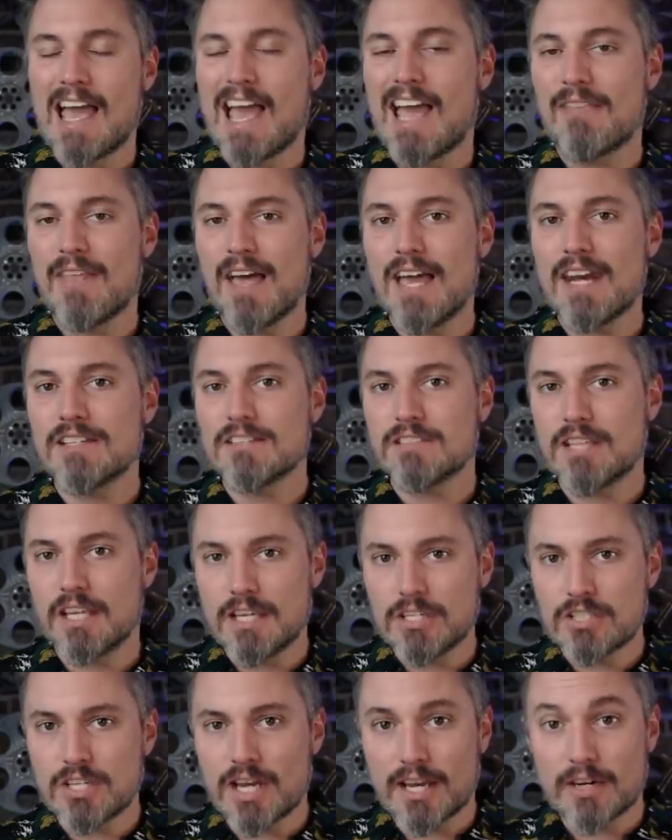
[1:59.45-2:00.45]
and that is
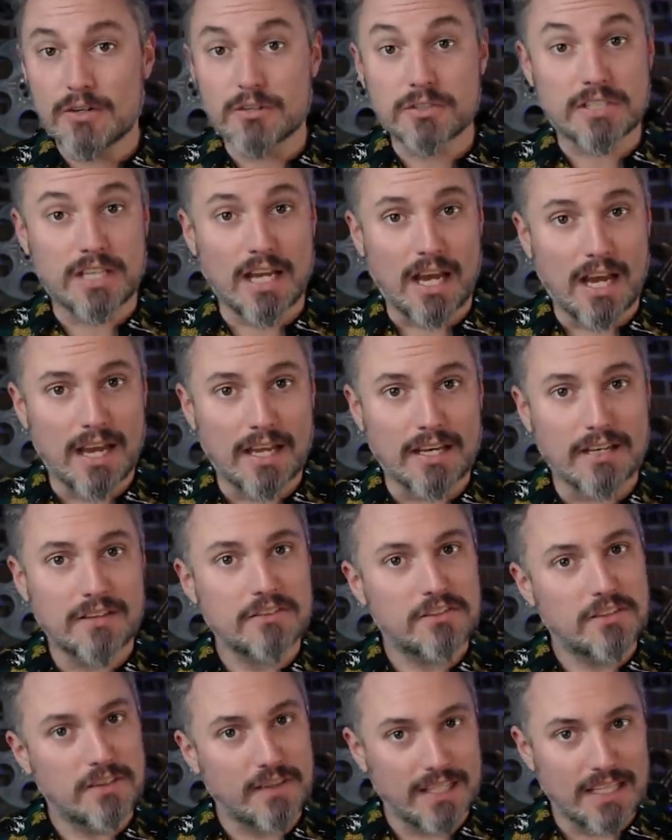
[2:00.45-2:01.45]
Hitchhiker's Guide
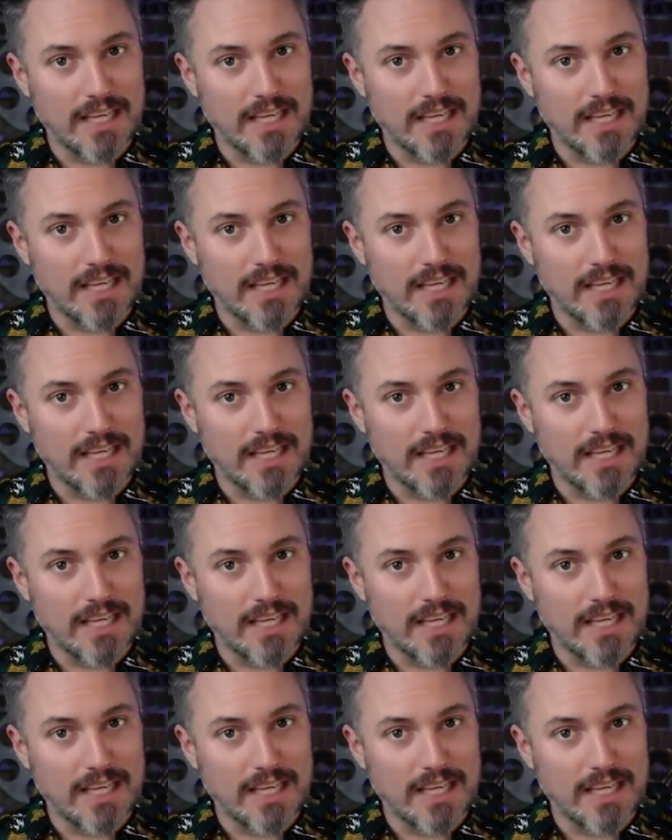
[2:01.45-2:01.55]
to the